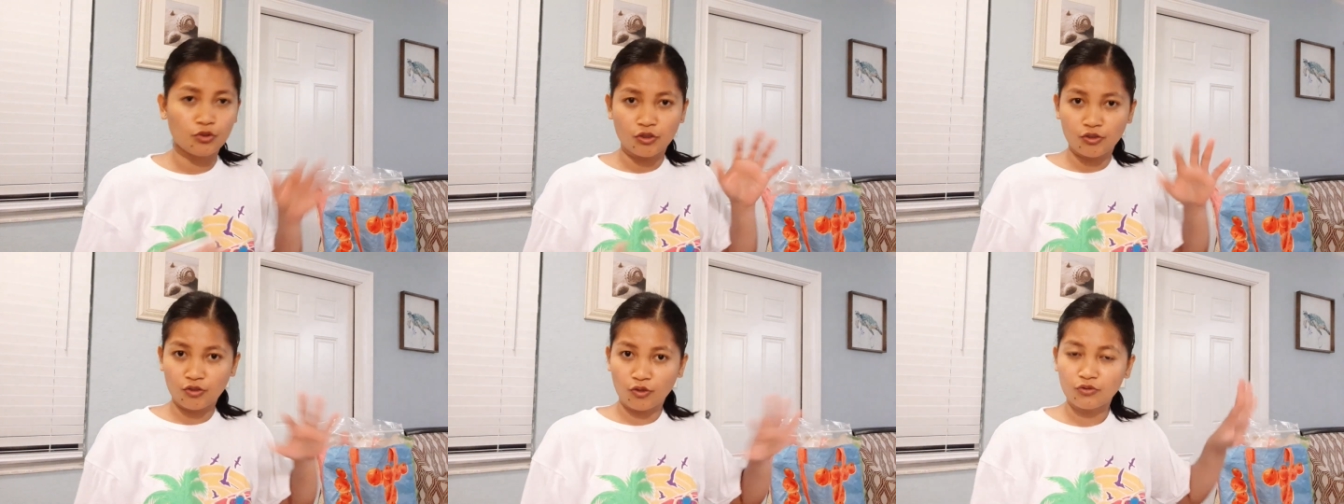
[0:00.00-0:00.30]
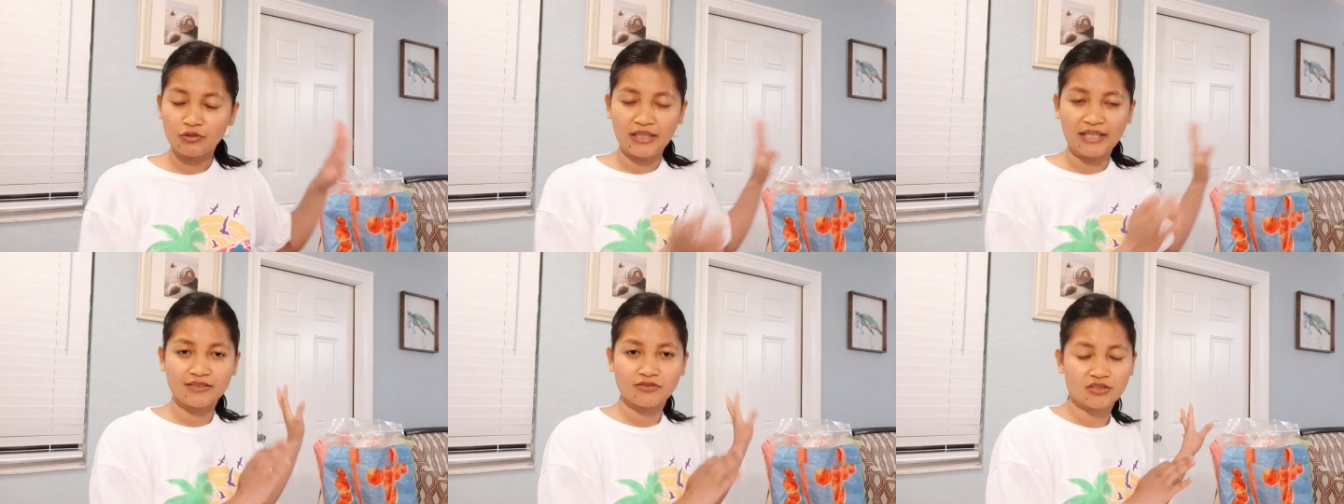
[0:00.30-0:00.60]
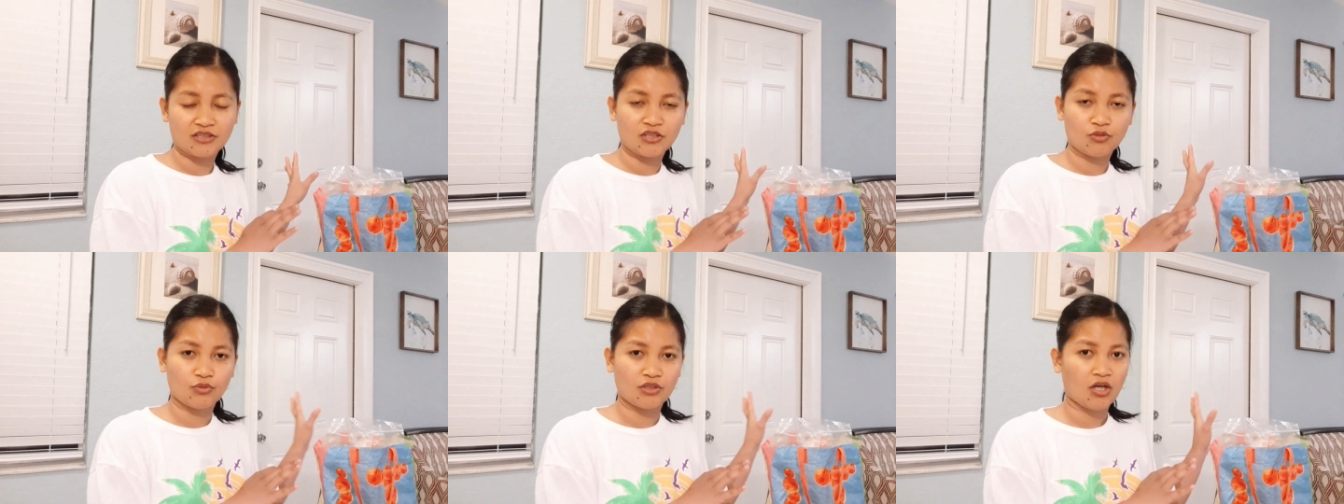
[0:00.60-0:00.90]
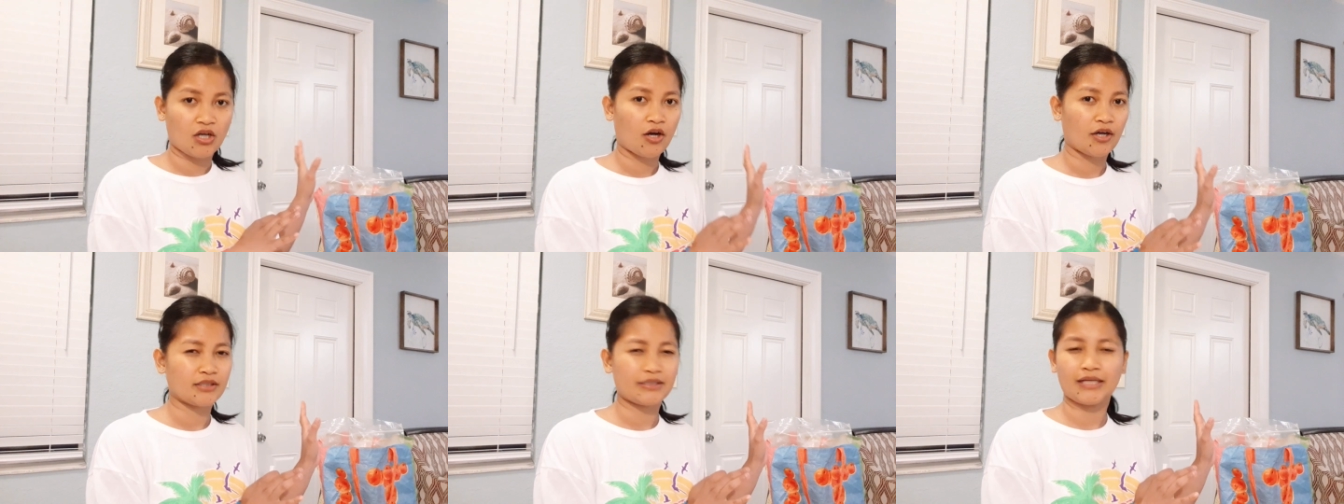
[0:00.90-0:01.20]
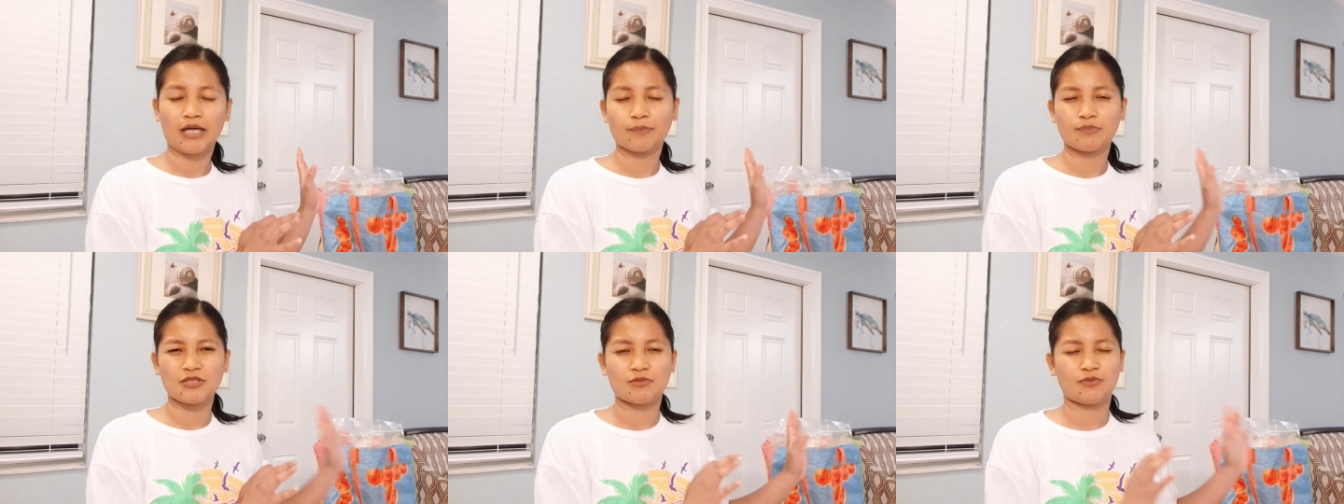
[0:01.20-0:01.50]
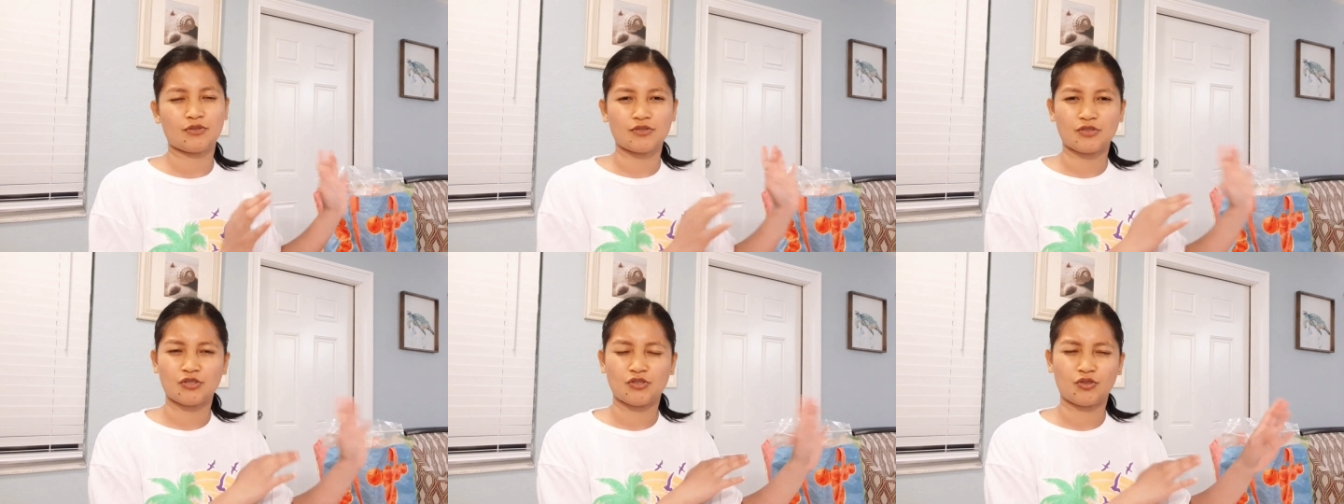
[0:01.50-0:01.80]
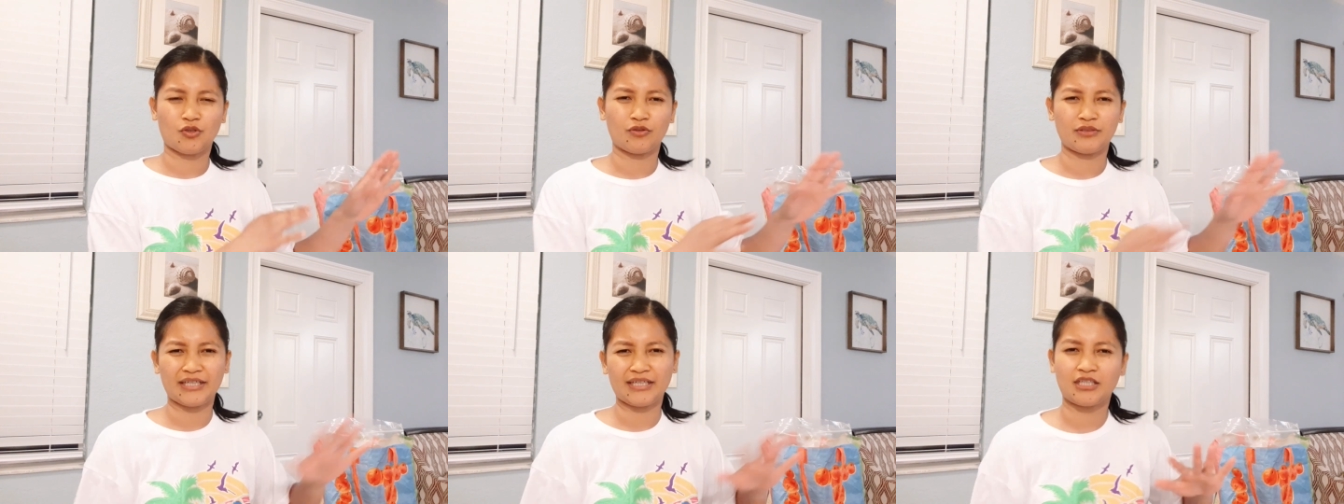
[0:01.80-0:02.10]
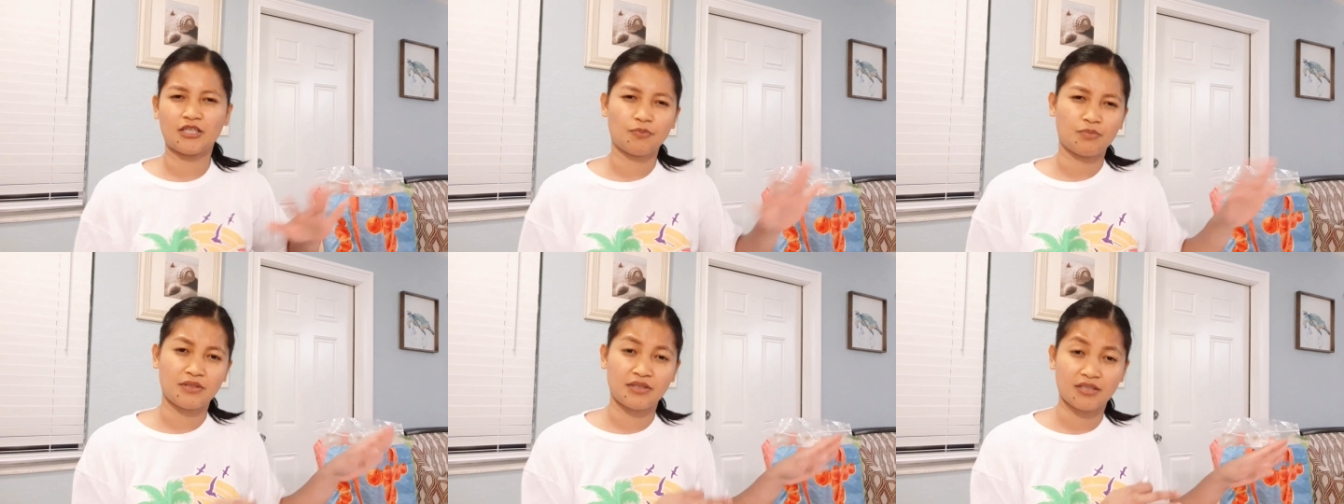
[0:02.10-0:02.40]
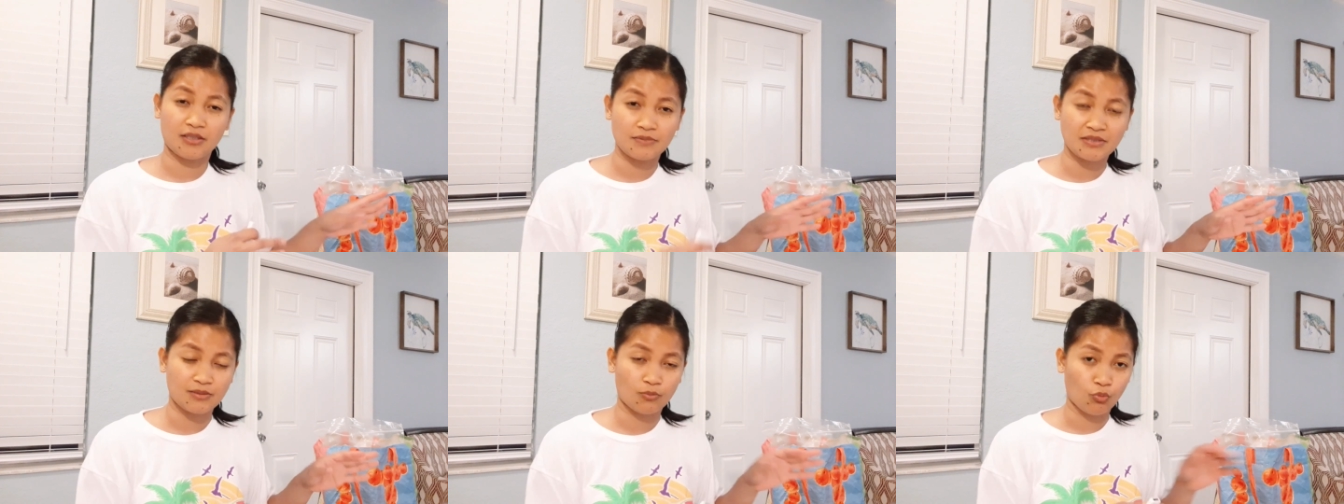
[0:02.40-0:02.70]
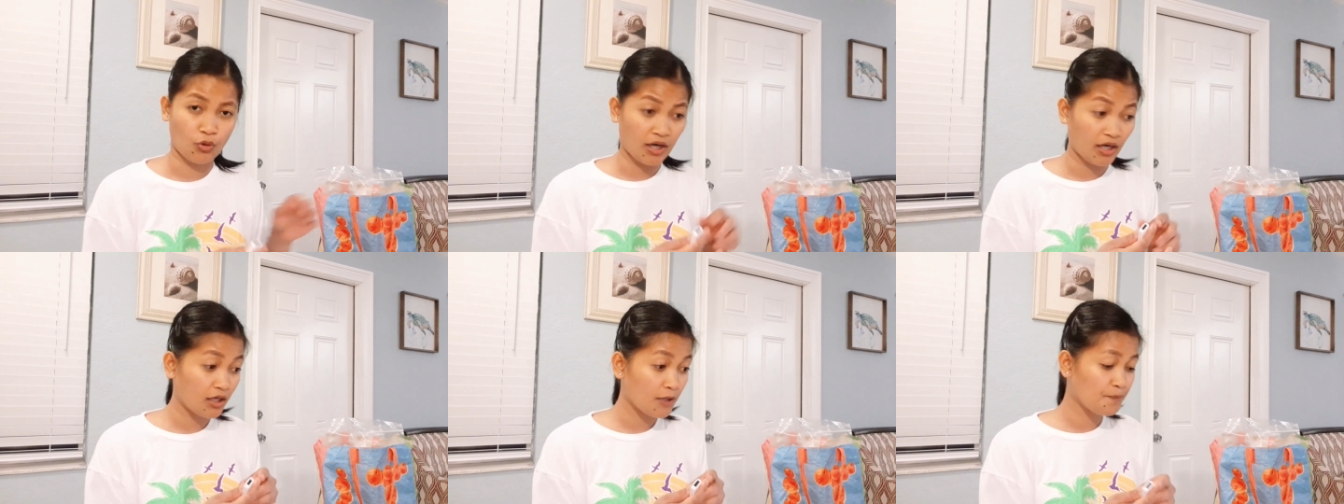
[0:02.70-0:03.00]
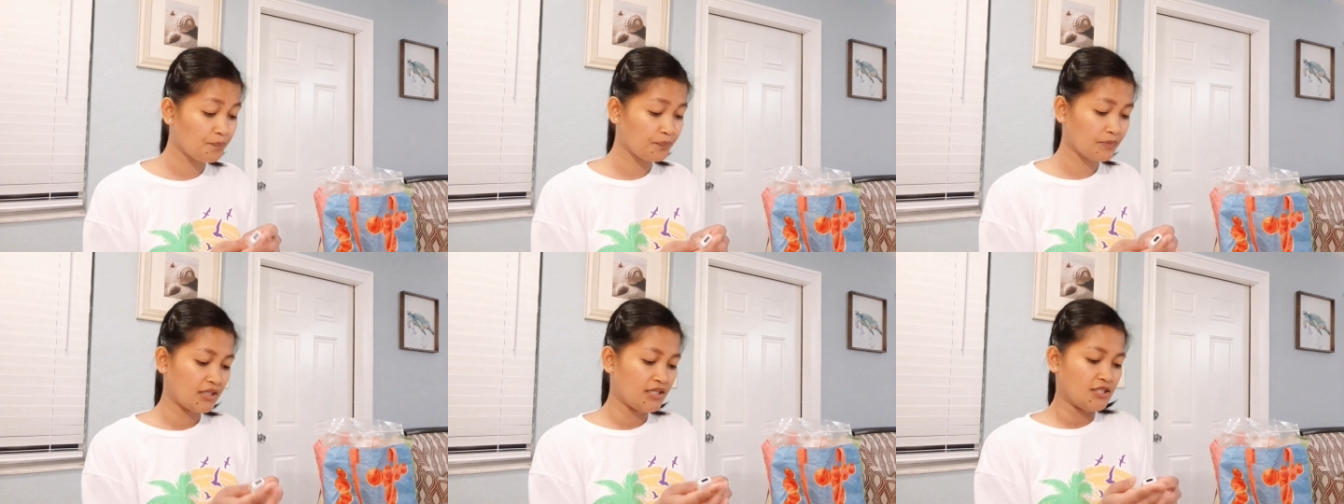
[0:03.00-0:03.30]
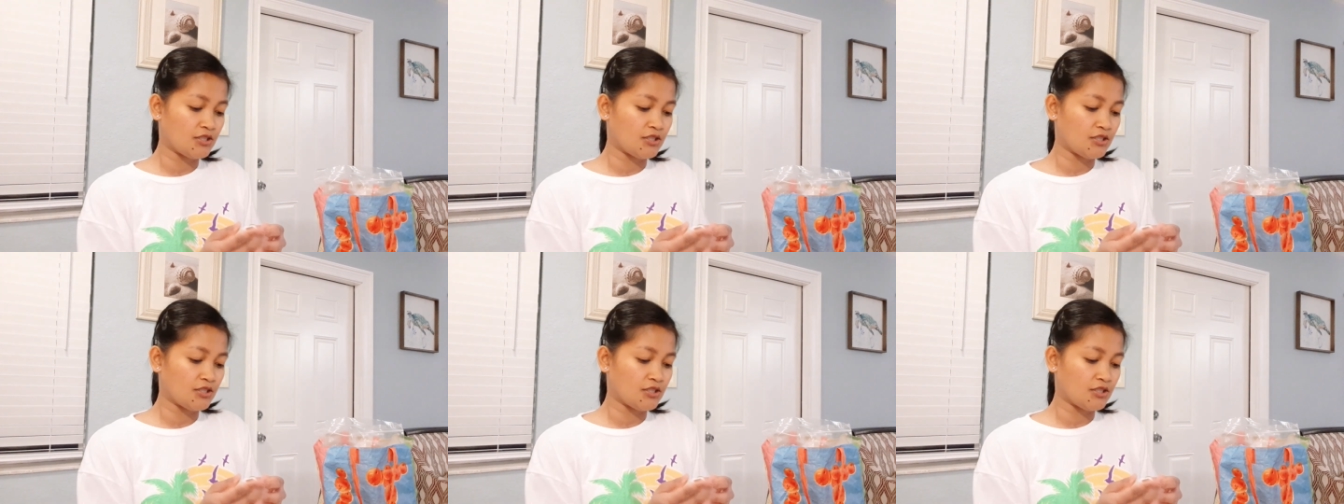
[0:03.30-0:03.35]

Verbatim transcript: you don't like dealing with hard copies because you don't like keeping them somewhere.